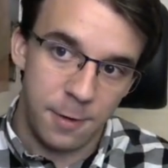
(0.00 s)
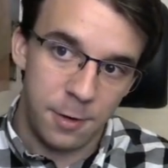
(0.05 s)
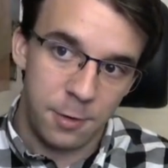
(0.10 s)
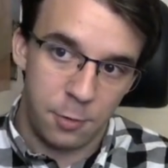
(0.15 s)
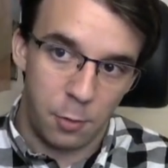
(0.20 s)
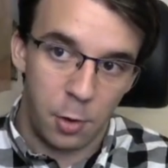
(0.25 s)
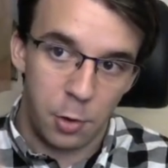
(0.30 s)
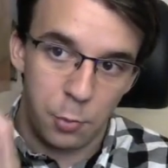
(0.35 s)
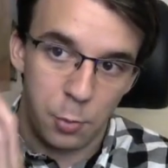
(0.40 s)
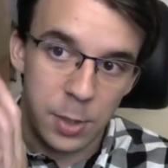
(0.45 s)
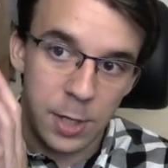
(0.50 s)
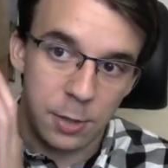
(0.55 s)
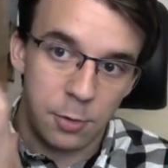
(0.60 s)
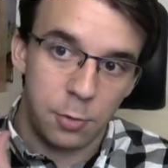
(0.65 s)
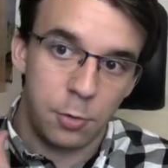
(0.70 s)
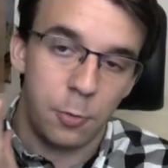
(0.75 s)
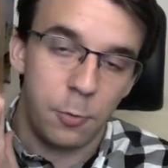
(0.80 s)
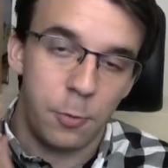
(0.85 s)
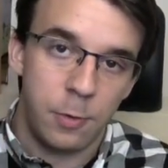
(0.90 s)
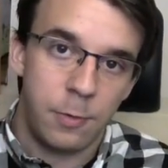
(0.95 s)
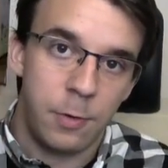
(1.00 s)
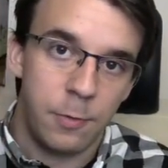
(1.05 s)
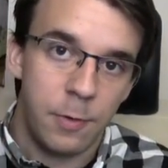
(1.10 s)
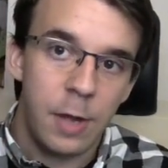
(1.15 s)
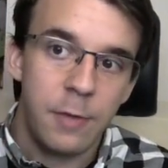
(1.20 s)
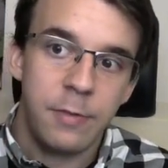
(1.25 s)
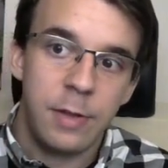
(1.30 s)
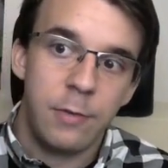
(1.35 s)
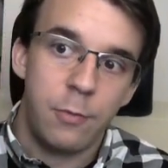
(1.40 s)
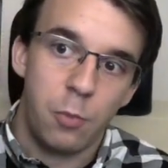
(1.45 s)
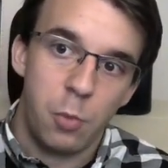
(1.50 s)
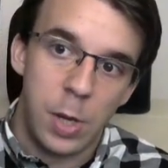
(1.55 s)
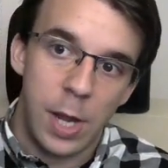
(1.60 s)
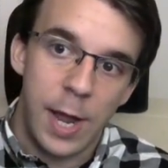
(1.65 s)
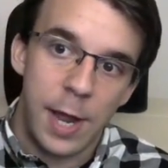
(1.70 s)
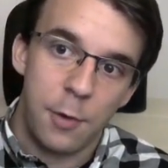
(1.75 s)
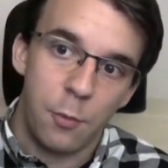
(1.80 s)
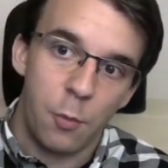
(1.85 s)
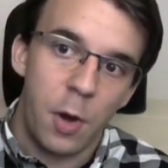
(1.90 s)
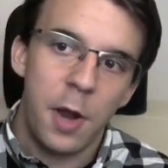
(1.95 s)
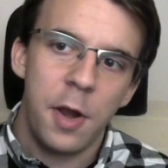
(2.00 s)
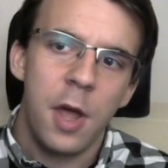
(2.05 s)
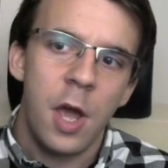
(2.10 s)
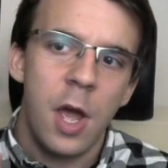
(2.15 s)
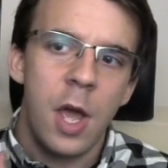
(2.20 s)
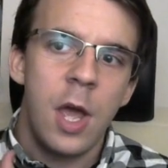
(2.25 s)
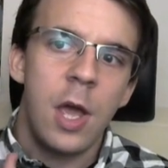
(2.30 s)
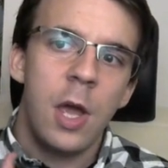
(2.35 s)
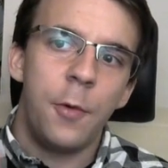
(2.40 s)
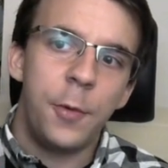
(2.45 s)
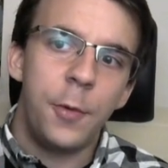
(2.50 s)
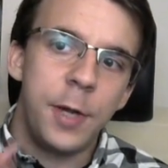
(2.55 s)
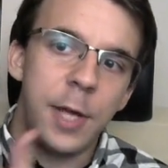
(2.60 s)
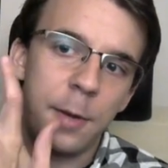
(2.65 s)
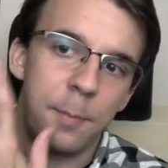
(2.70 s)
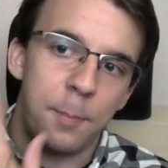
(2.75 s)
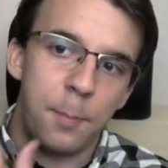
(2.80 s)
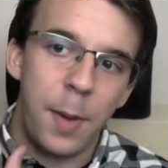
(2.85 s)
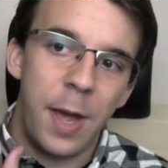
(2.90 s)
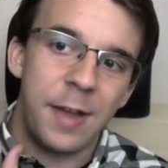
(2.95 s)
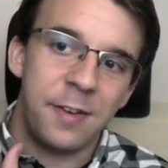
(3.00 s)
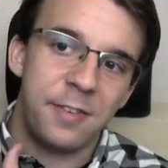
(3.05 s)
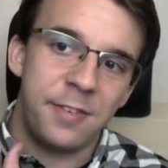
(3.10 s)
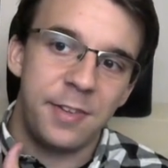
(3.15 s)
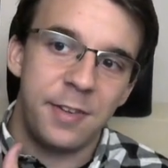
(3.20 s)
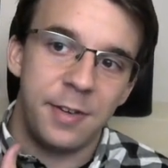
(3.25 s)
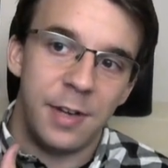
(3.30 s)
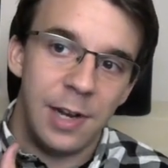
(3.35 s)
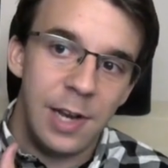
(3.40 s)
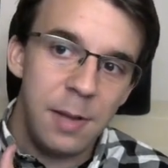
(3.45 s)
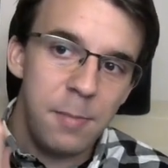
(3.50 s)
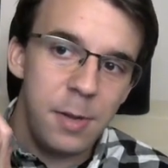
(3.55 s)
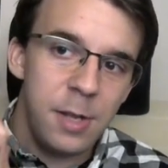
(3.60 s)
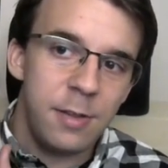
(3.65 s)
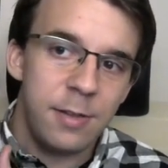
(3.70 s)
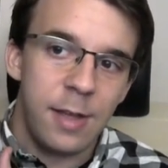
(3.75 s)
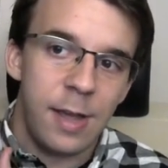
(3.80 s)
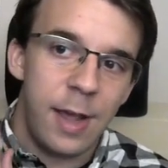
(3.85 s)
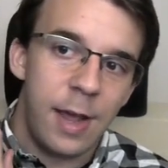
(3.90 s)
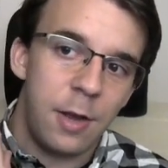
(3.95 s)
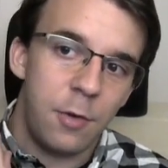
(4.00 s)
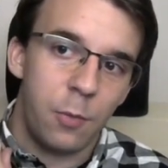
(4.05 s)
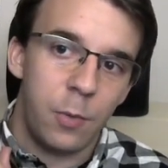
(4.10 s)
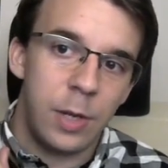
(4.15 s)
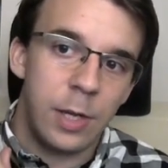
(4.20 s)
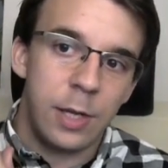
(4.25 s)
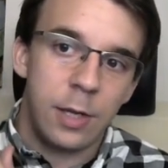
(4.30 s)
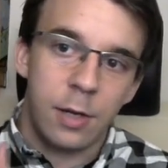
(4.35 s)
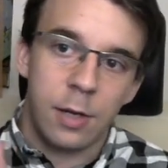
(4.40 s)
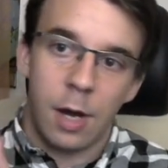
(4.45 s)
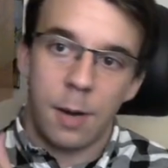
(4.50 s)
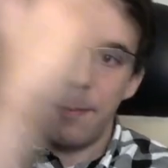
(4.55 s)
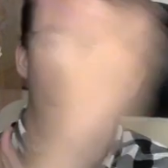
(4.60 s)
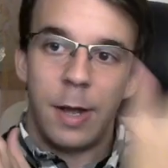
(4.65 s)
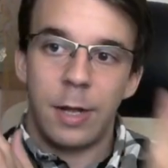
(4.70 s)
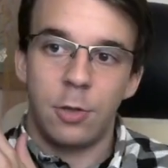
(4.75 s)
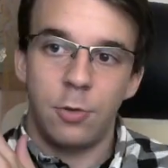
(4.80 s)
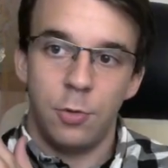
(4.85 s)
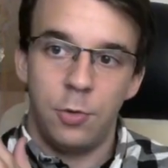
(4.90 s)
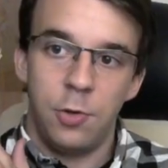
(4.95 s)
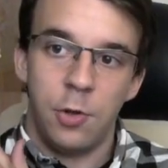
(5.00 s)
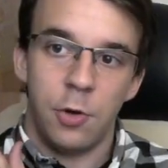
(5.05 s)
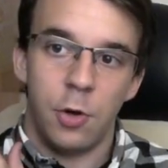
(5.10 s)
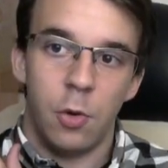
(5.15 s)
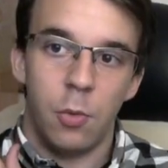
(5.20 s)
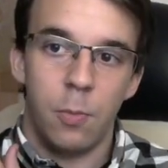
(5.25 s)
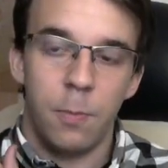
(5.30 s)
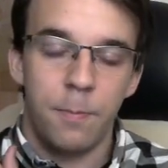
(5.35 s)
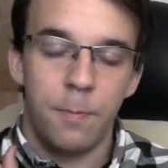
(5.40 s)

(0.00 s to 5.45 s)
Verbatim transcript: So once we get to 255, if we add 1, we get past the limit and we come back to 0